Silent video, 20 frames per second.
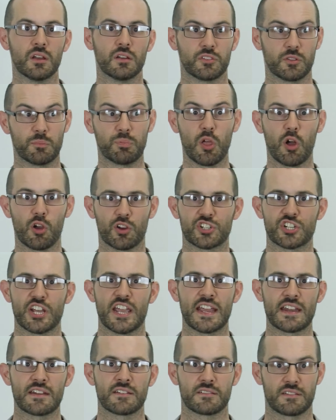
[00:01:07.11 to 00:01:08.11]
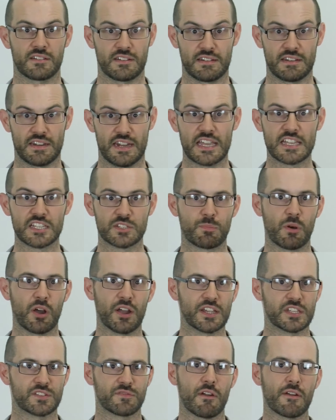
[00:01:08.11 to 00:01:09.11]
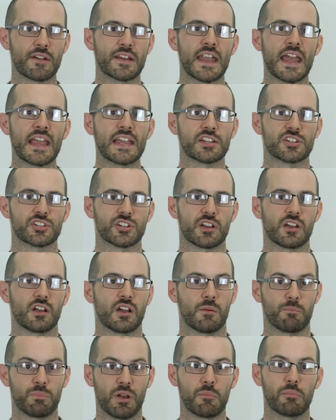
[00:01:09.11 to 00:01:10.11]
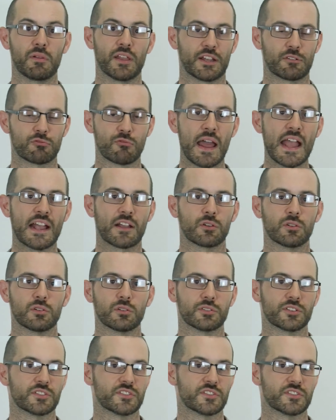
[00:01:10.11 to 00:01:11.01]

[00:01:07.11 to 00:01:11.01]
The blockchain is by its very nature a public record,